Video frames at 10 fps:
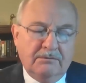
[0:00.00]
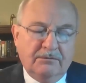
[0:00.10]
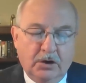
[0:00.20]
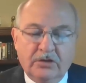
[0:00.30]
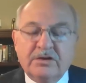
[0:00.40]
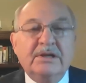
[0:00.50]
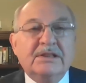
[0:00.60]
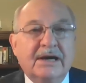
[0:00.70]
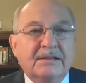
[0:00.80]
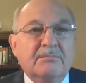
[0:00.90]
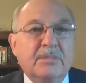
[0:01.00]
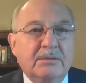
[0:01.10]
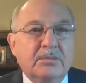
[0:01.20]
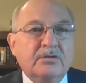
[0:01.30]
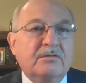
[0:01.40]
First, let me thank the
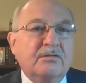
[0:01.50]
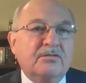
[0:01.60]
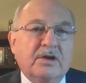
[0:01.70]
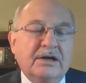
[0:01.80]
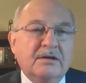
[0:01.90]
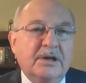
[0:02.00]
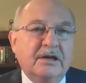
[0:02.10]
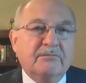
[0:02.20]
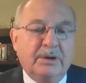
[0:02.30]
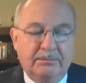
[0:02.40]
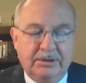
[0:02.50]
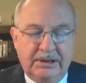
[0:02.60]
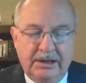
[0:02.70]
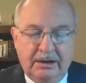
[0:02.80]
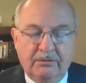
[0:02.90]
members of the State Committee of
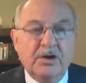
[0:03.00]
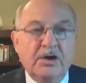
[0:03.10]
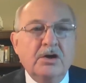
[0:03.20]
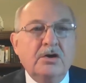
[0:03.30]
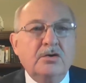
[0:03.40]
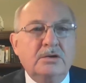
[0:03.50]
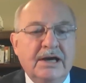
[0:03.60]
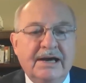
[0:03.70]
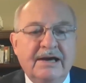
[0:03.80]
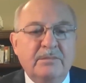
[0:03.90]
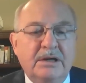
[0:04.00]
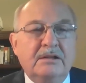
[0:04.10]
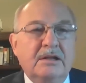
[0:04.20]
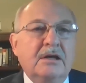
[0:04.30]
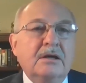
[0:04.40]
Public Health who gave
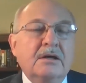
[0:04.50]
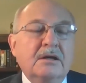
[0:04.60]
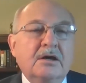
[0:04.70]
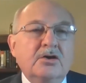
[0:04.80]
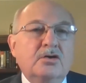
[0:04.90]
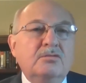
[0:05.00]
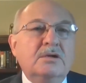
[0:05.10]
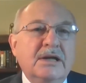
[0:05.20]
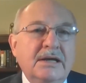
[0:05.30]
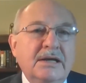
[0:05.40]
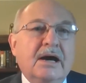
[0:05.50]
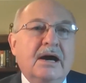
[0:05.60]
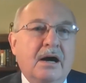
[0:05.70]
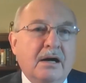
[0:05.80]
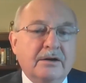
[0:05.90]
me the unique
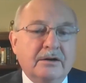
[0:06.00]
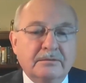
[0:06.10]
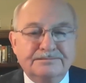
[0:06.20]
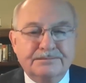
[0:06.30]
honor